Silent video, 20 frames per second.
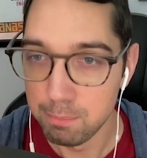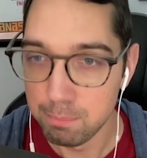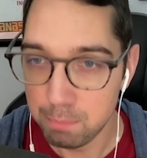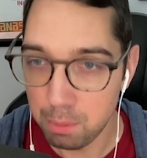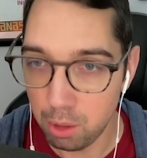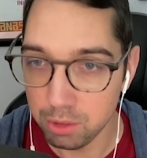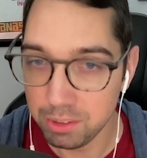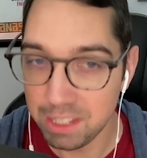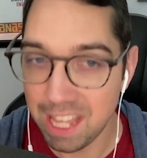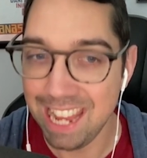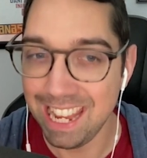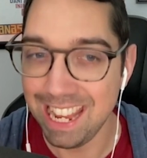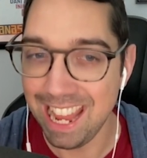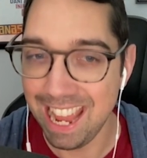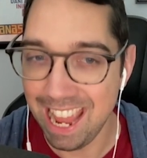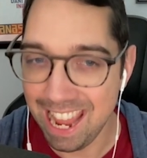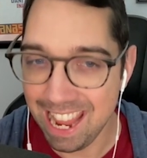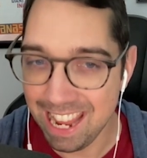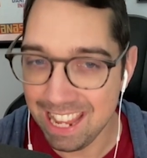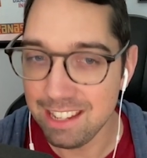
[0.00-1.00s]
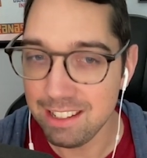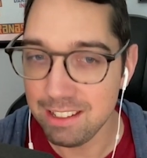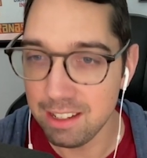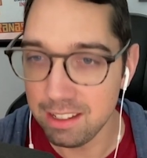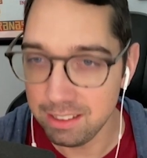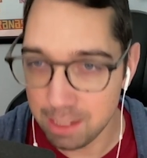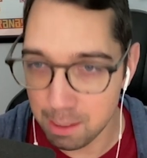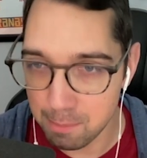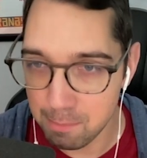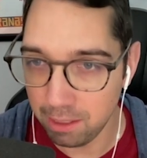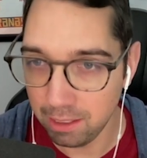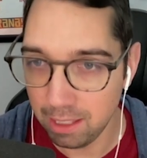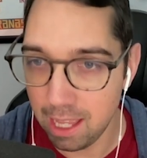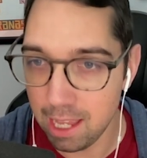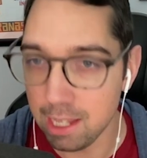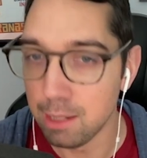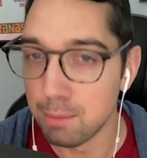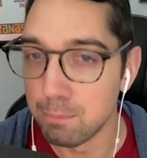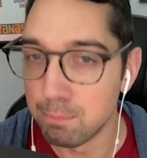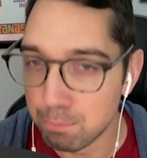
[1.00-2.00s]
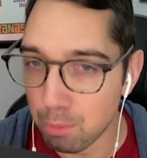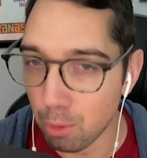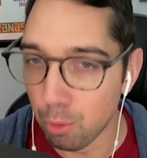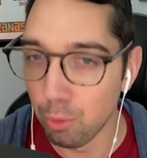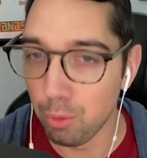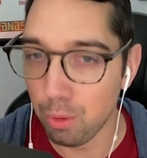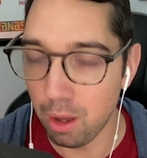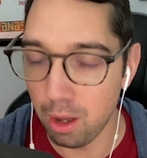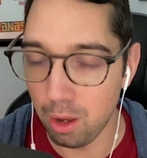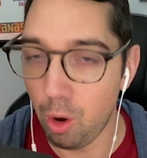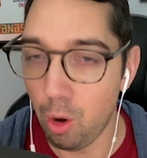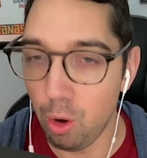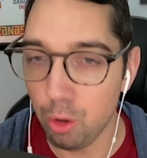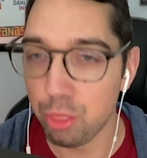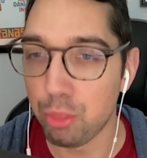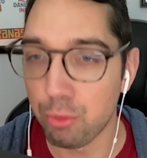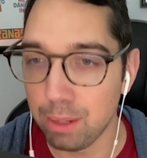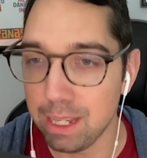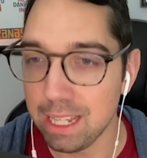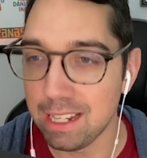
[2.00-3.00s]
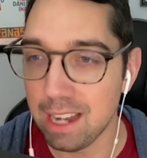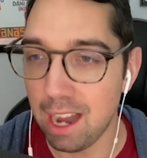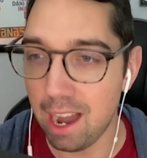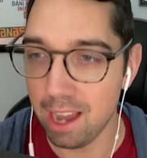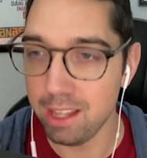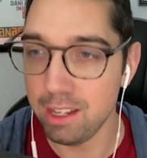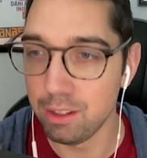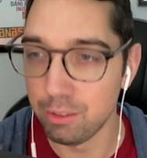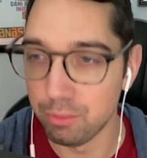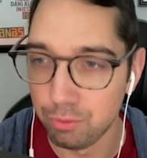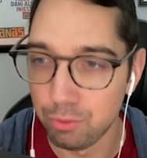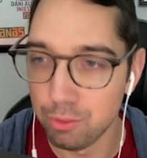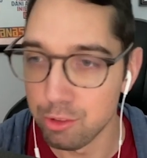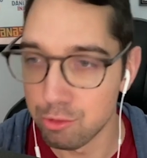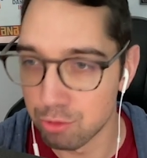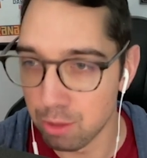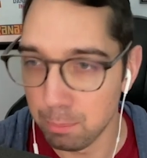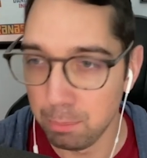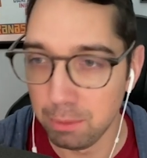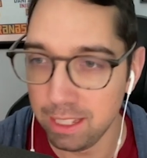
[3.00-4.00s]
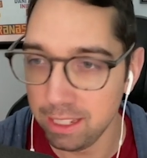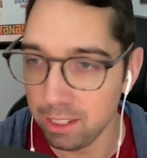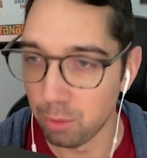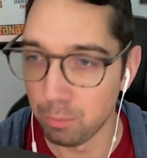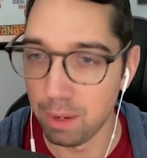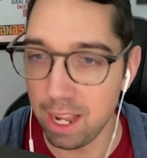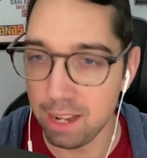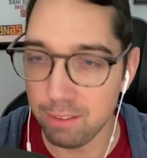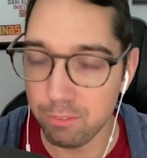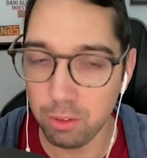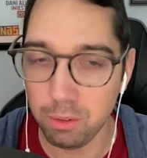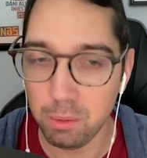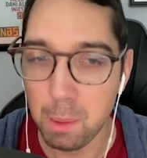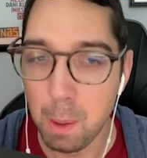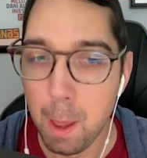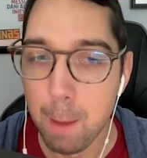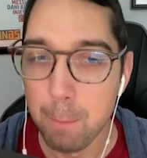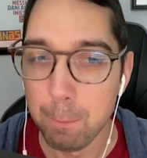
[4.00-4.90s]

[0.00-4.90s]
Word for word: Balde, and Dembele, both uh, all three kind of dribbling or whatever.